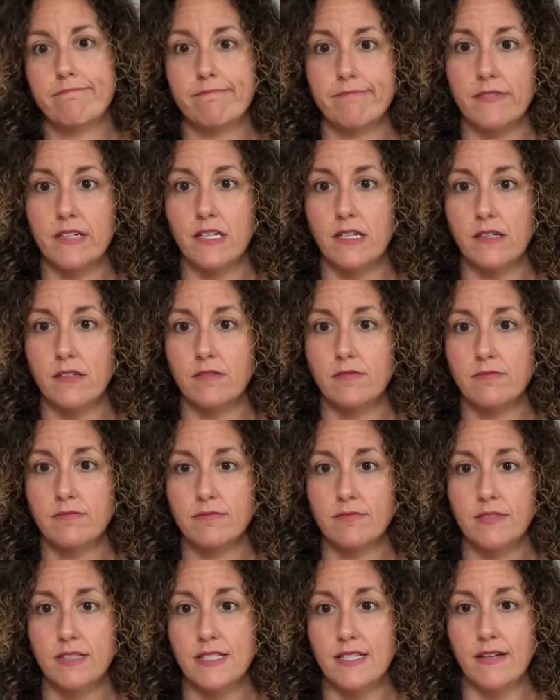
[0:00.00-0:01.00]
You know,
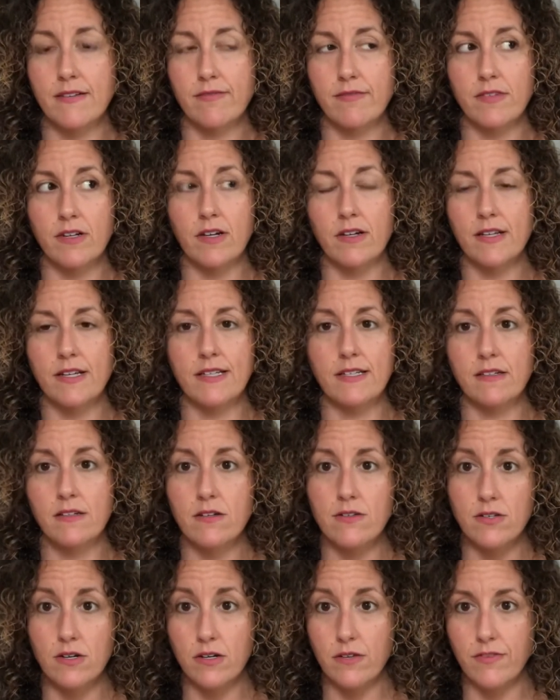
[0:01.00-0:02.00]
because I thought I didn't
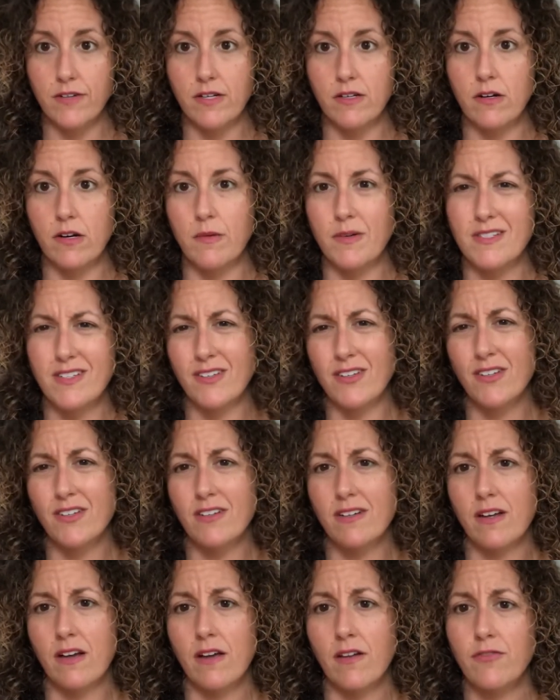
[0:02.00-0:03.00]
deserve it, or I wasn't good
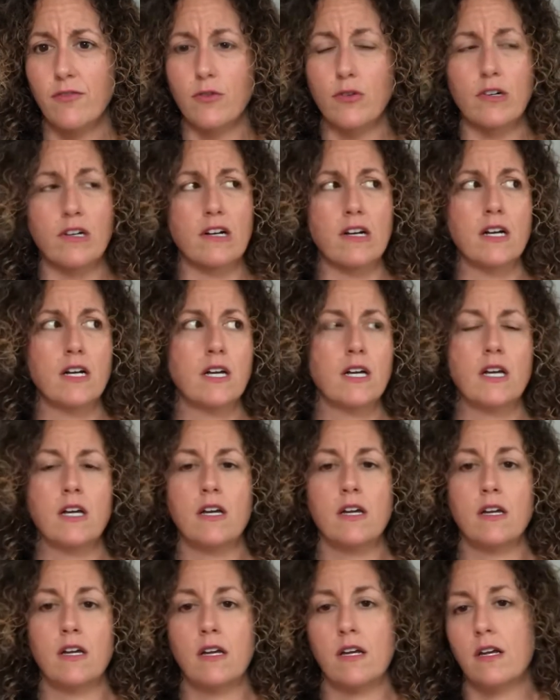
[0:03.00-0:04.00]
enough, or
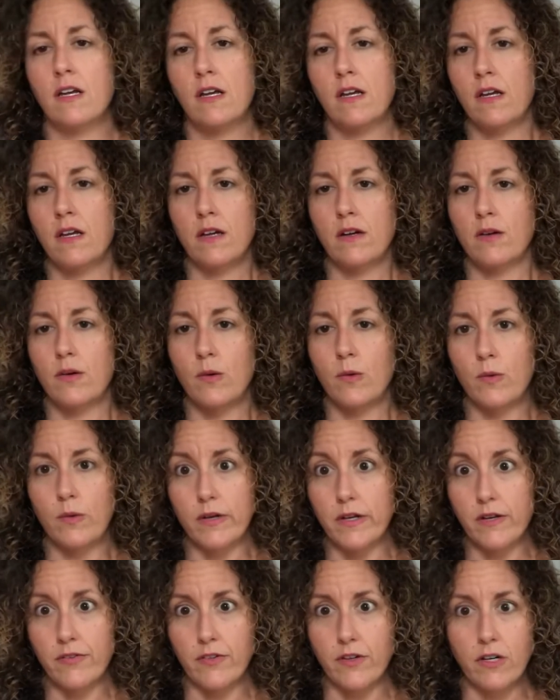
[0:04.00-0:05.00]

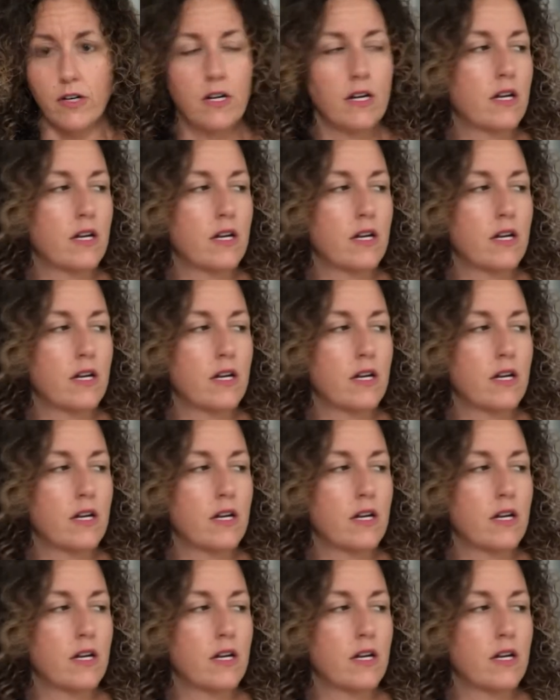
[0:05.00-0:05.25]
whatever.